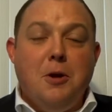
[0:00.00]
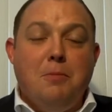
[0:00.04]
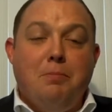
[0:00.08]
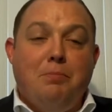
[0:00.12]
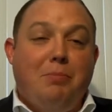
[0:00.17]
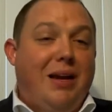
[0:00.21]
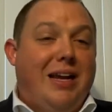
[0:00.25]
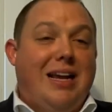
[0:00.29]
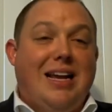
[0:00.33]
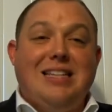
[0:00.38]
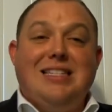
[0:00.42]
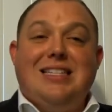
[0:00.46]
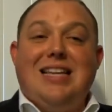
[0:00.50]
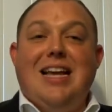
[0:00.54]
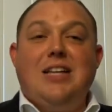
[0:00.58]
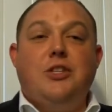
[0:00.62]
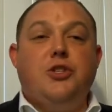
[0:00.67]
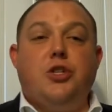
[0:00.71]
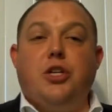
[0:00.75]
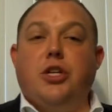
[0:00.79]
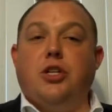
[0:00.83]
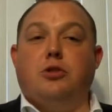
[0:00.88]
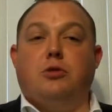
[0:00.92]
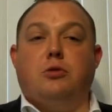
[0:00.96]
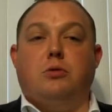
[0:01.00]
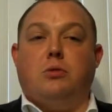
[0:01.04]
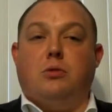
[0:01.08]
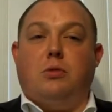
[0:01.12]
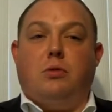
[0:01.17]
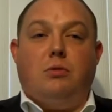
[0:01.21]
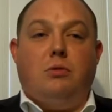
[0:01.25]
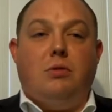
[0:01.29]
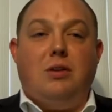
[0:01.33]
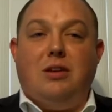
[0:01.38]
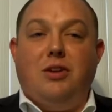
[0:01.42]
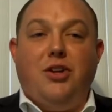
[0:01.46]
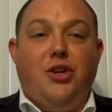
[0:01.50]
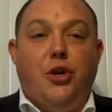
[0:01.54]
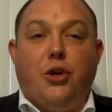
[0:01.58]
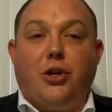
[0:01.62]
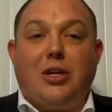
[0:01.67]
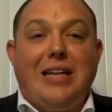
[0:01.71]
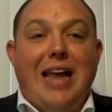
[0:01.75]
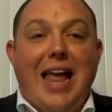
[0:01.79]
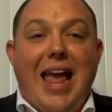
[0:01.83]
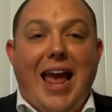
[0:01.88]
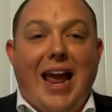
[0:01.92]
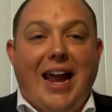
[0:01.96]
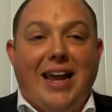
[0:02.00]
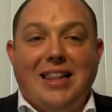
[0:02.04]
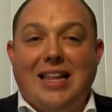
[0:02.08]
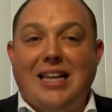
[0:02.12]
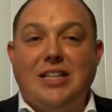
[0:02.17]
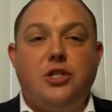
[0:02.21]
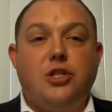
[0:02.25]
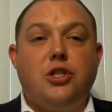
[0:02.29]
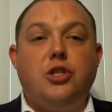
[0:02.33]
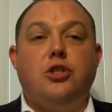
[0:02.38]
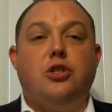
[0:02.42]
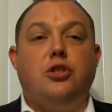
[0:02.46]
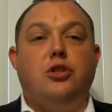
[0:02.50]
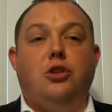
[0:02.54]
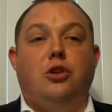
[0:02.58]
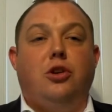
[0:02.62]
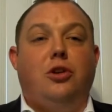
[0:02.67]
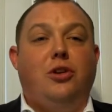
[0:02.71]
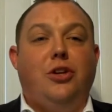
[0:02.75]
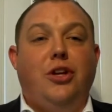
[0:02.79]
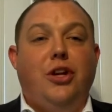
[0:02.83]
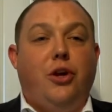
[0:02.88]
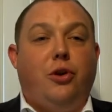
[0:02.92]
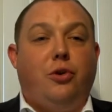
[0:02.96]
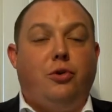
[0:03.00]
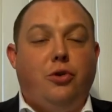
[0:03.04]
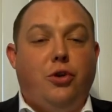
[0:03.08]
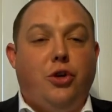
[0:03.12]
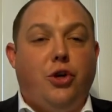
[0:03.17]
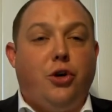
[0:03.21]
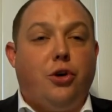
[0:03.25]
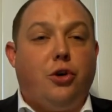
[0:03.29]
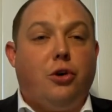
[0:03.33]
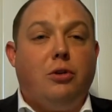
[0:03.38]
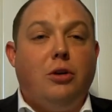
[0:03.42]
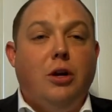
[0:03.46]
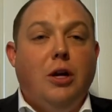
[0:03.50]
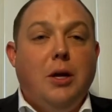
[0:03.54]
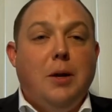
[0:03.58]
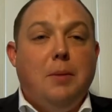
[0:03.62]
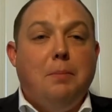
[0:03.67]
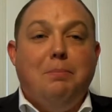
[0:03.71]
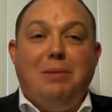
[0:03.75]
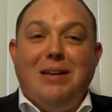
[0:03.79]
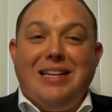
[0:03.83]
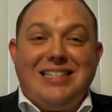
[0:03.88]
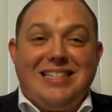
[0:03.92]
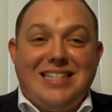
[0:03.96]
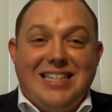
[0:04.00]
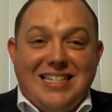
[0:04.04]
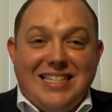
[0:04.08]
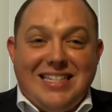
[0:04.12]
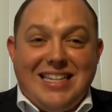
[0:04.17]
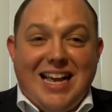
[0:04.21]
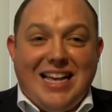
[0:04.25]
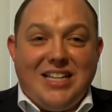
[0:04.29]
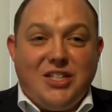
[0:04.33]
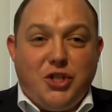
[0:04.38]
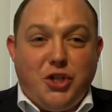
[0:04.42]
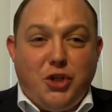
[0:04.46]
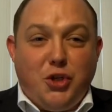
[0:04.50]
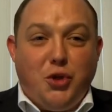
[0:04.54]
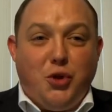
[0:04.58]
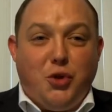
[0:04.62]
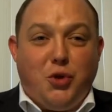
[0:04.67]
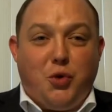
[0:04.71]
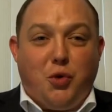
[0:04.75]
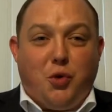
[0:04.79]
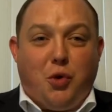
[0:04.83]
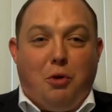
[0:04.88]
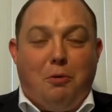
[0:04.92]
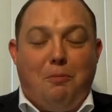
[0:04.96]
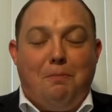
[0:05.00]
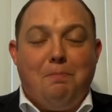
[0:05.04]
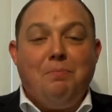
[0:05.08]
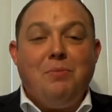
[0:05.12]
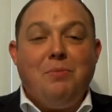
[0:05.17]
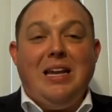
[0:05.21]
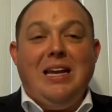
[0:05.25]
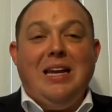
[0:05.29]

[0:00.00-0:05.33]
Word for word: because that's just your day. That's just, you know, your business as usual.